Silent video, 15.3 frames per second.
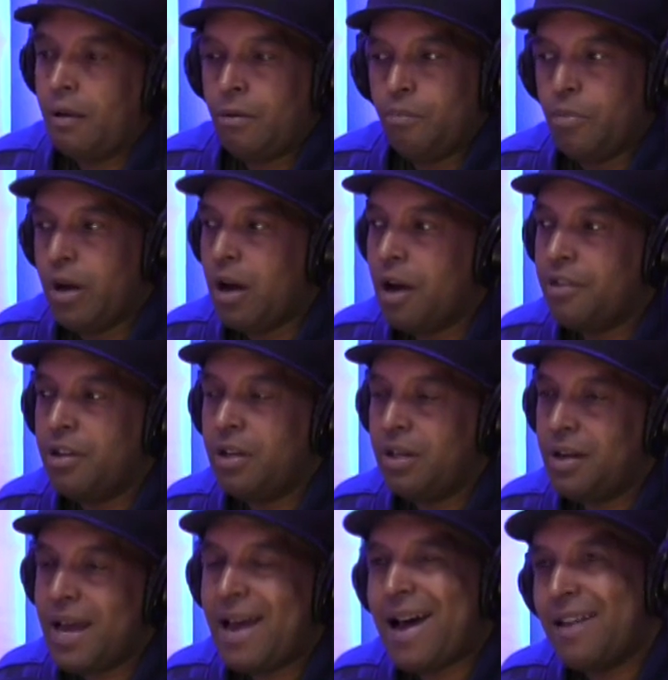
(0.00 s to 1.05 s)
But other
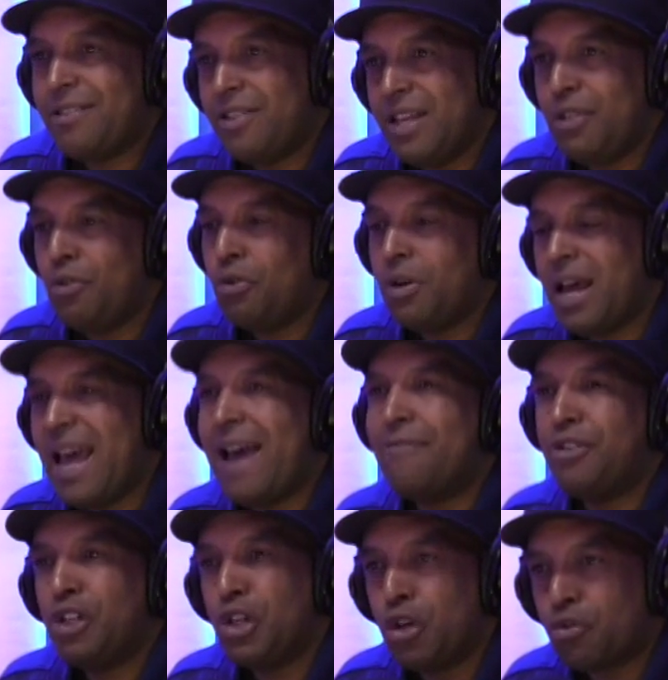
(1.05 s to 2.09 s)
than that, I think you're going to
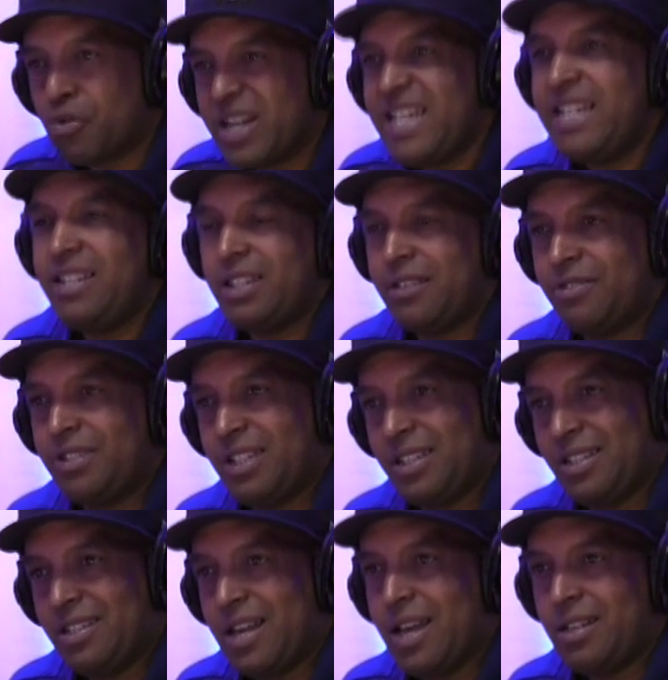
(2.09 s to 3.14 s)
have degrees of
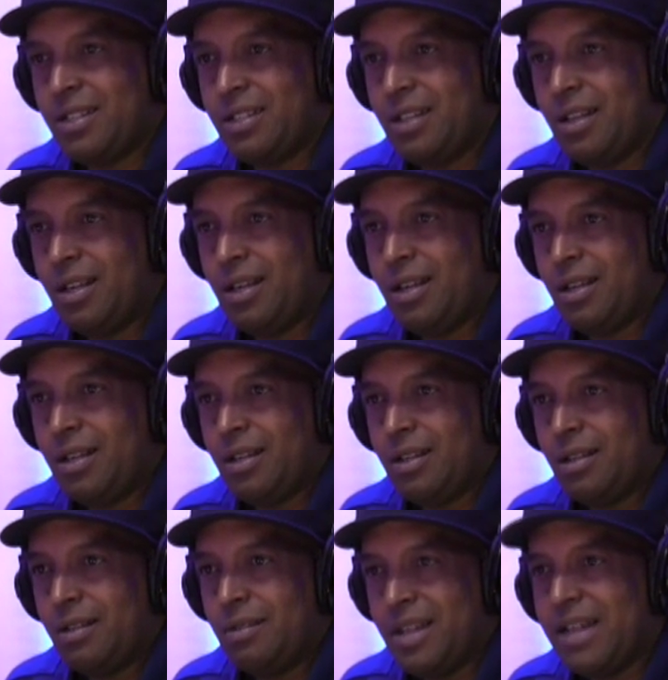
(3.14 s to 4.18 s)
success
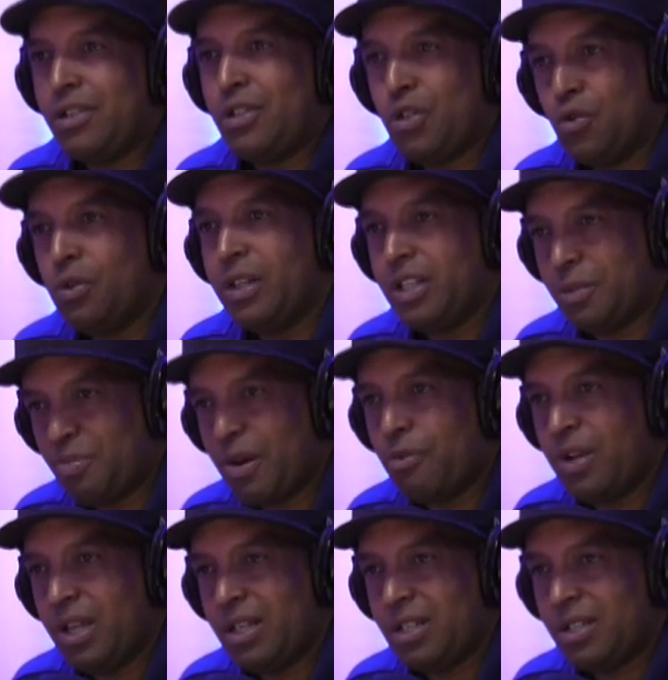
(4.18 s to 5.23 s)
that you'll
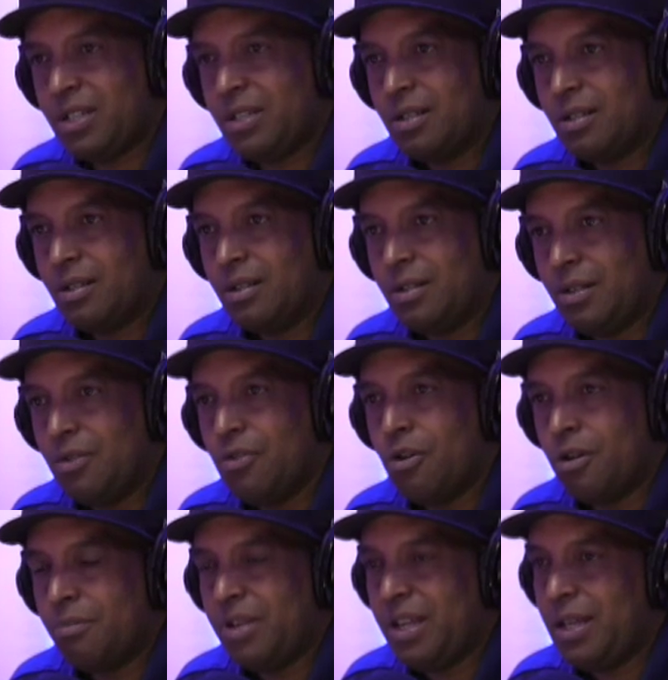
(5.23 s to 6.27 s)
experience. Mm-hmm. You know
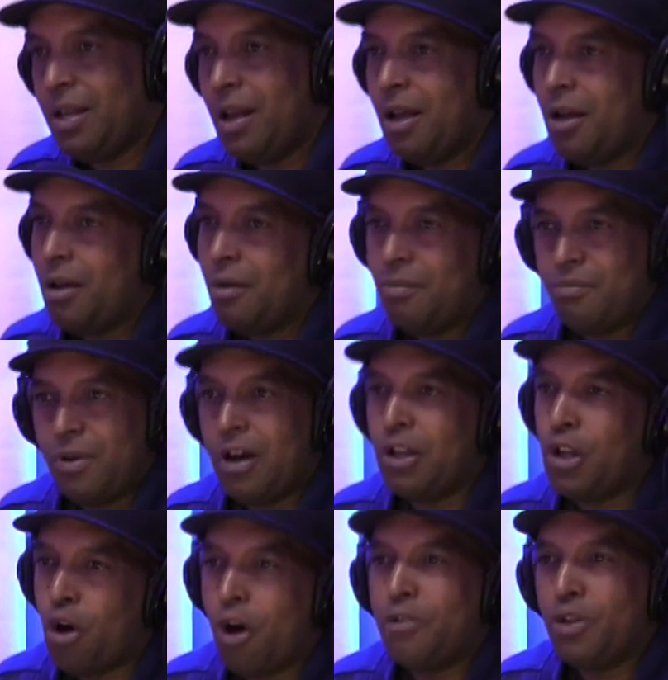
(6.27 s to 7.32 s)
what I mm-hmm. mean? Along the way.
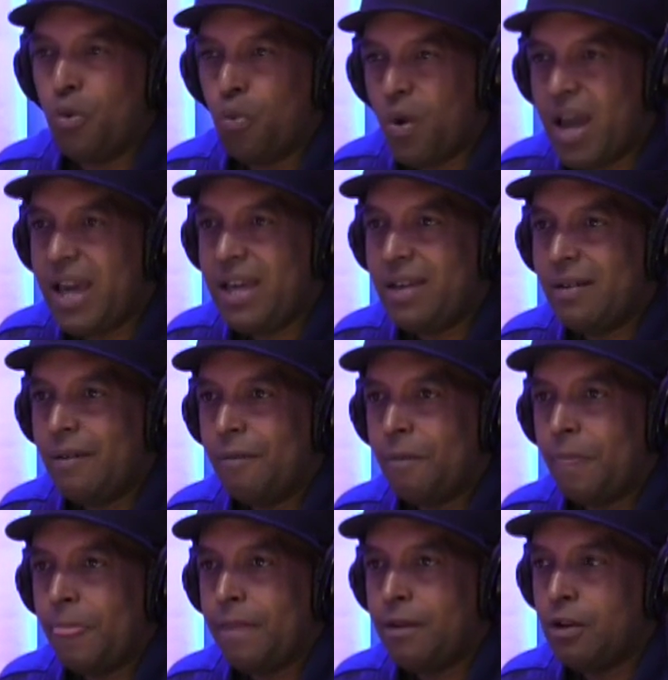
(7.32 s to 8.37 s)
Along the way,
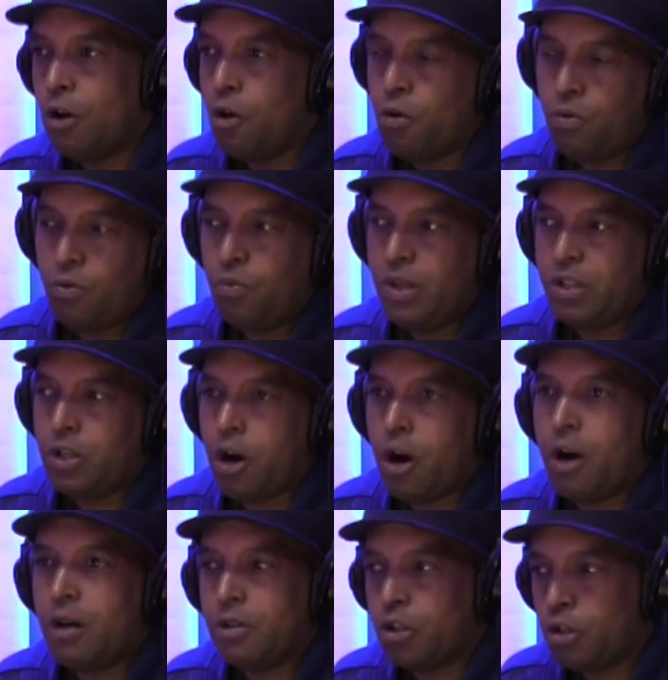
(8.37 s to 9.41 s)
you know, which
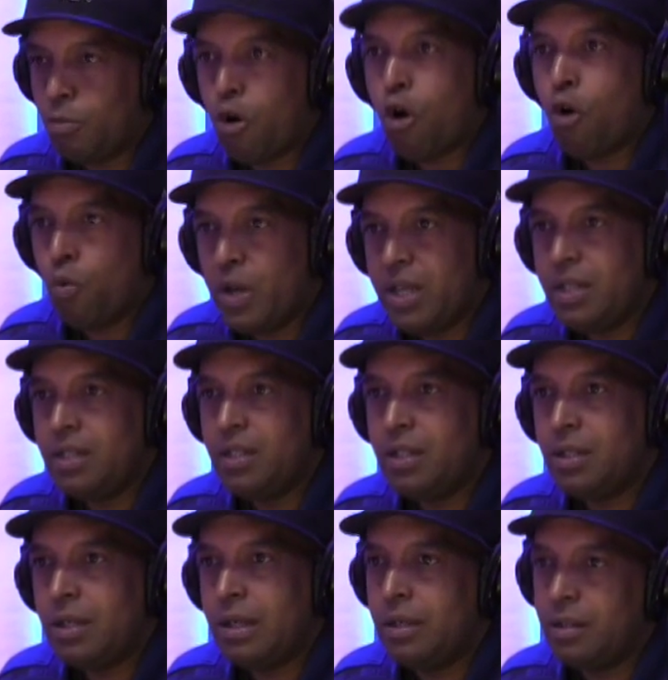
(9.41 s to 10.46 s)
are small
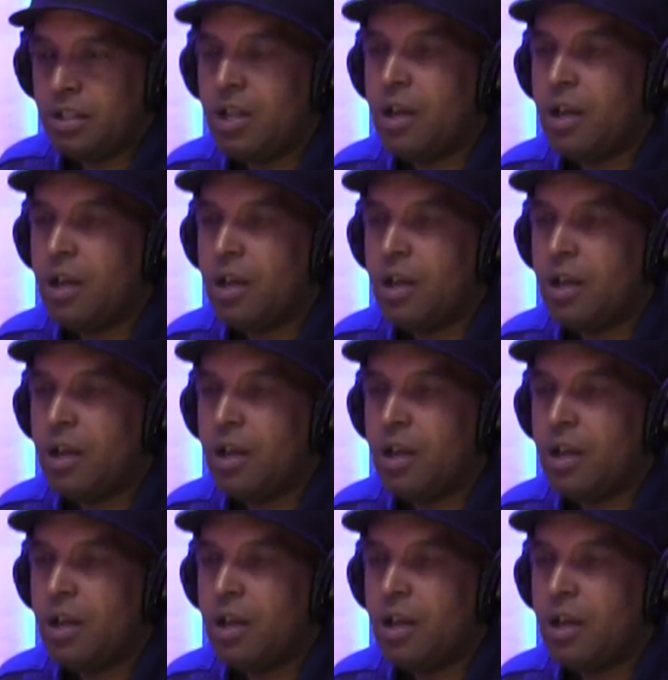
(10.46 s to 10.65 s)
wins, and there's mm-hmm.